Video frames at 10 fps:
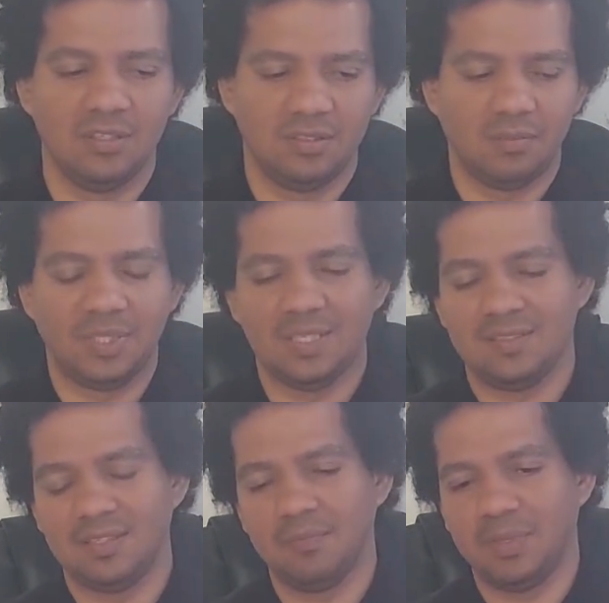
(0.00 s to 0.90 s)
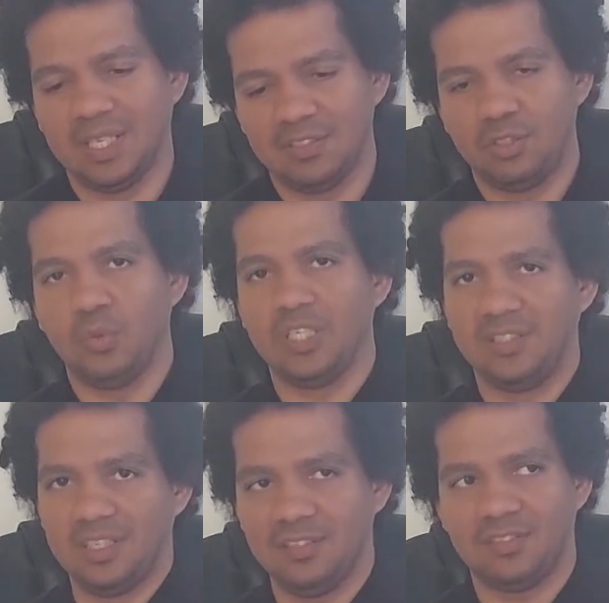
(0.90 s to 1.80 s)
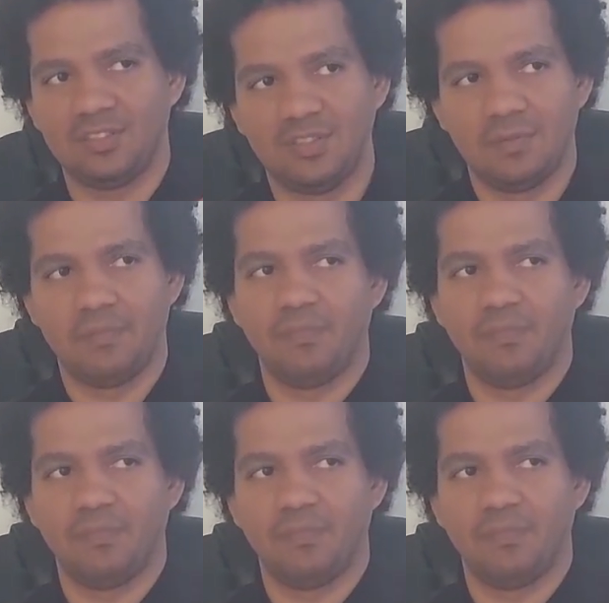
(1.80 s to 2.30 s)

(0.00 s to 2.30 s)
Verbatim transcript: Something as simple as doing this,